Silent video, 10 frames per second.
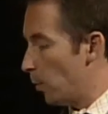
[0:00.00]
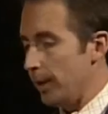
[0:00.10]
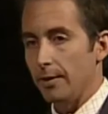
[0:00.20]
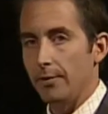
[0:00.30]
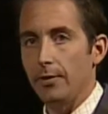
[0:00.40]

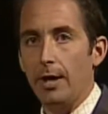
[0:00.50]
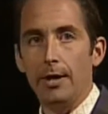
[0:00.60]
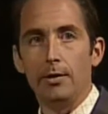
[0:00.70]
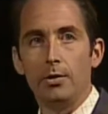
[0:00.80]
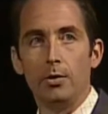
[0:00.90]
we
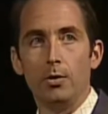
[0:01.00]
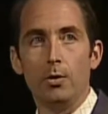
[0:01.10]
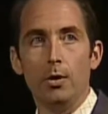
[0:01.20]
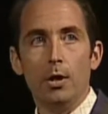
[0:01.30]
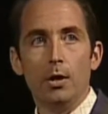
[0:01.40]
decided
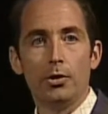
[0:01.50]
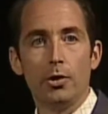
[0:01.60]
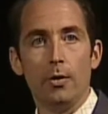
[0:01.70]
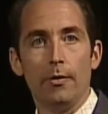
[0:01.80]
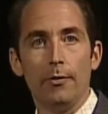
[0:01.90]
to
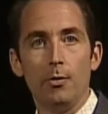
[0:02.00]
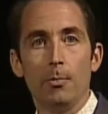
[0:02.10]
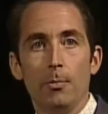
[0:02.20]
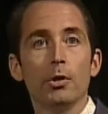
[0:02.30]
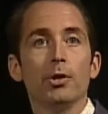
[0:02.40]
show a few
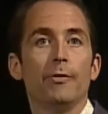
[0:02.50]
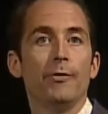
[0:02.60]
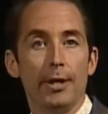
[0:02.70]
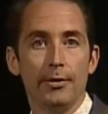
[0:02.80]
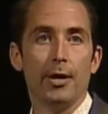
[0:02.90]

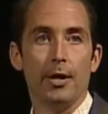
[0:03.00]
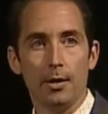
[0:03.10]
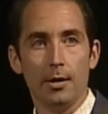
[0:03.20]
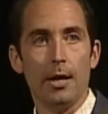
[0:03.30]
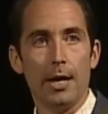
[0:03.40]

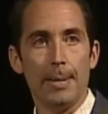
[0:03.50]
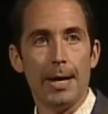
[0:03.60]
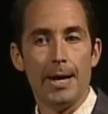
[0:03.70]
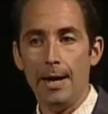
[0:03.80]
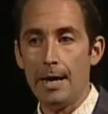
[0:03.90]
merchant-facing
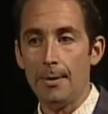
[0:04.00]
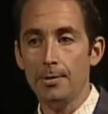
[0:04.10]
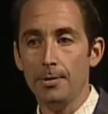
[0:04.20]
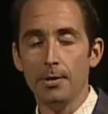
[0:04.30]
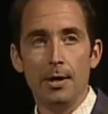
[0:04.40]
iPad
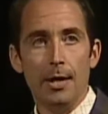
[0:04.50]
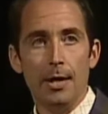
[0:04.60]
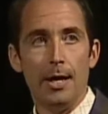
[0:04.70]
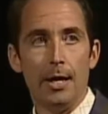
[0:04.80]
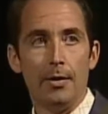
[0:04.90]
apps,
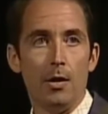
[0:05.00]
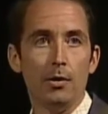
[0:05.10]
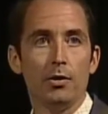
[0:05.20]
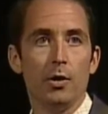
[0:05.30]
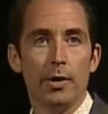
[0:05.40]
and
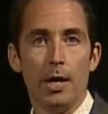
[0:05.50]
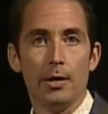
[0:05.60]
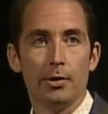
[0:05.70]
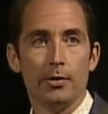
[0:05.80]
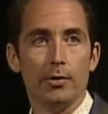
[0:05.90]
also
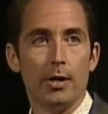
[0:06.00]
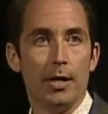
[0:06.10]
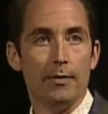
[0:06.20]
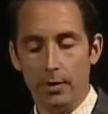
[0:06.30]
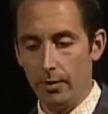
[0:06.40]
not just
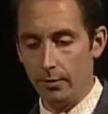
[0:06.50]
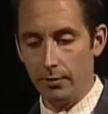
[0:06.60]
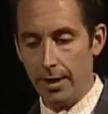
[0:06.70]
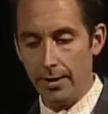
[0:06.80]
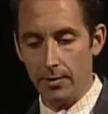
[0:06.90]
kind of the
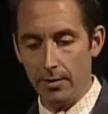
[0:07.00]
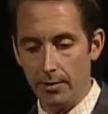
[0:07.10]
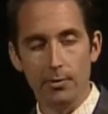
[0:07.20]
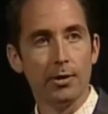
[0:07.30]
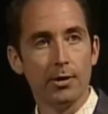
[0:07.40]

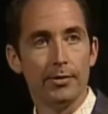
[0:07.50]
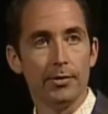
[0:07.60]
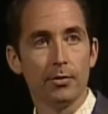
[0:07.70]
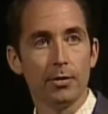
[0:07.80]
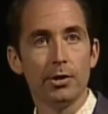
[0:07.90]
standard
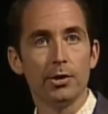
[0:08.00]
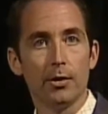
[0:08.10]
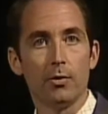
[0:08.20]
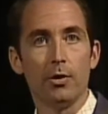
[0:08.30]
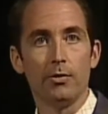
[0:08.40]
slides and
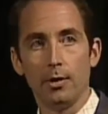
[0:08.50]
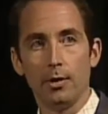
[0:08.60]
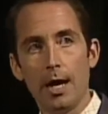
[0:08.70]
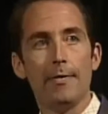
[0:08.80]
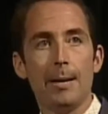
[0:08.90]
screenshots. These are
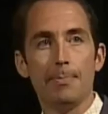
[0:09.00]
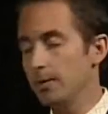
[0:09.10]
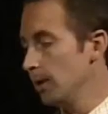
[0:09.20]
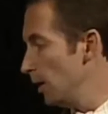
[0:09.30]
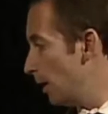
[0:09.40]
live
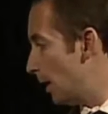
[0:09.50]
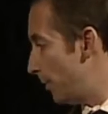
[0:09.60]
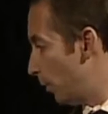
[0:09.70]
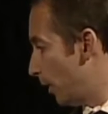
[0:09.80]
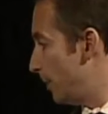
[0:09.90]
apps
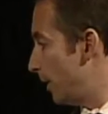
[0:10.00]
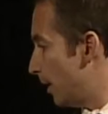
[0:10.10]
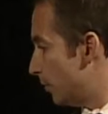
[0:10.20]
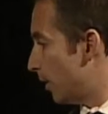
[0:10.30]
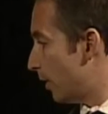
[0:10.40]
that we're going to be
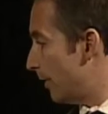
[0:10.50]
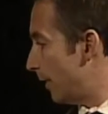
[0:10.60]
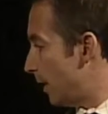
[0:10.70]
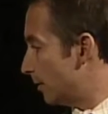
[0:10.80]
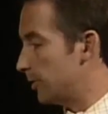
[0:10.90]
kind of
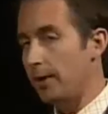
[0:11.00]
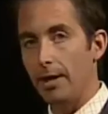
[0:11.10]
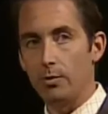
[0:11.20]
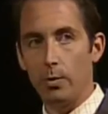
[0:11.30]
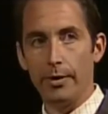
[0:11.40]
driving on
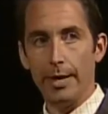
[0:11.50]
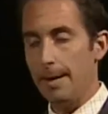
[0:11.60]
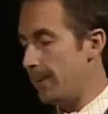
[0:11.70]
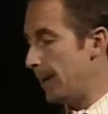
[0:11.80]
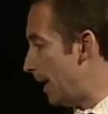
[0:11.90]
stage with an
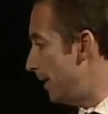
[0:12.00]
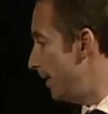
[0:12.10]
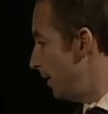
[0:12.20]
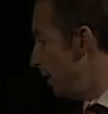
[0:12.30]
iPad.